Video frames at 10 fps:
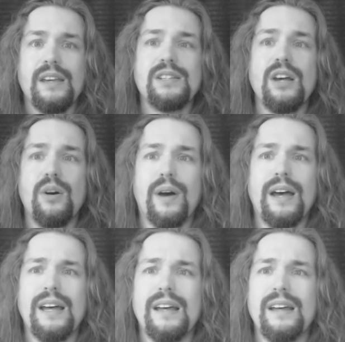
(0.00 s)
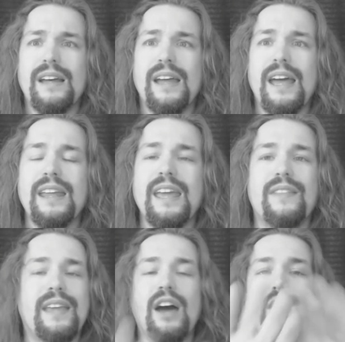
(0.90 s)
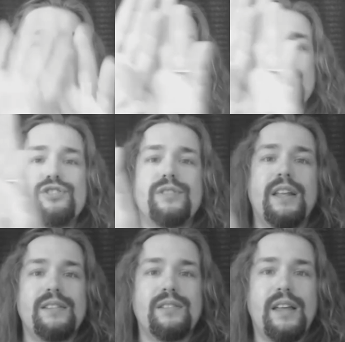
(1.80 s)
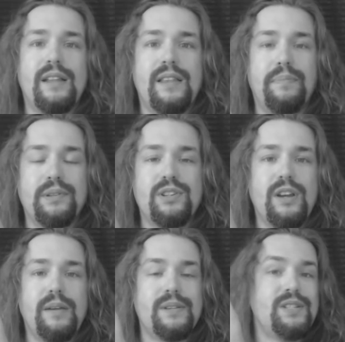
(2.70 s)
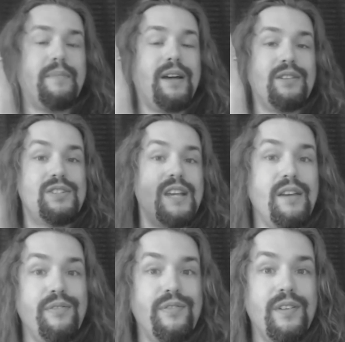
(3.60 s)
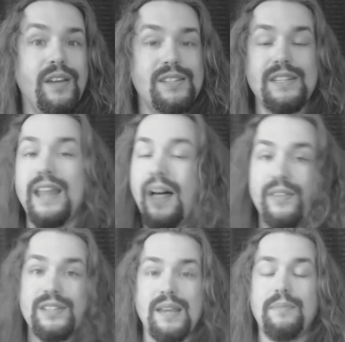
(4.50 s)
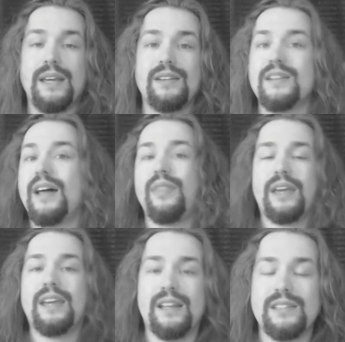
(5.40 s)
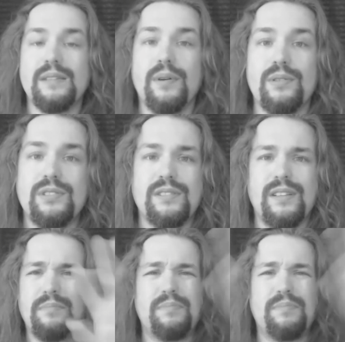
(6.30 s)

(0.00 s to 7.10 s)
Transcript: So, and again, the counter position that, that that plutonium is somehow safe is not the same thing as not thinking it's the most